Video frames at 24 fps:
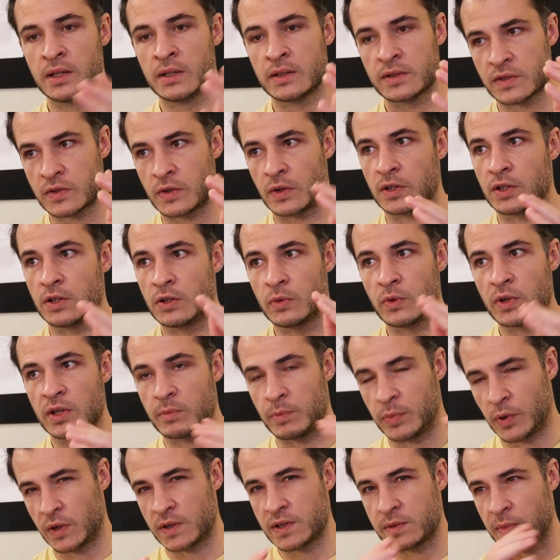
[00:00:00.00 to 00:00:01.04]
it's got to do with
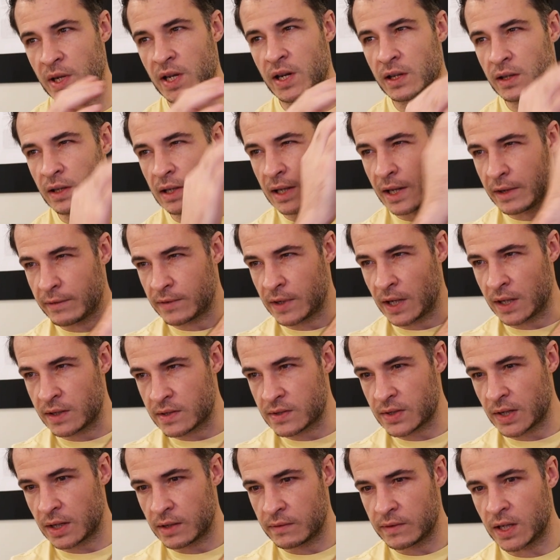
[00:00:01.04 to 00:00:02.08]
approximating the left-hand
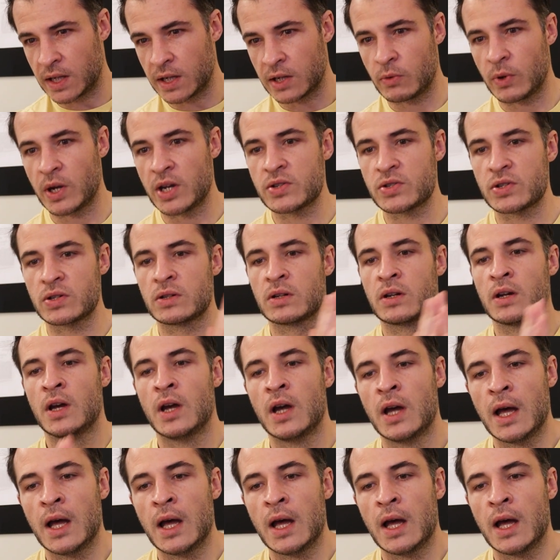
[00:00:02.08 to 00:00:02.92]
side of that equation,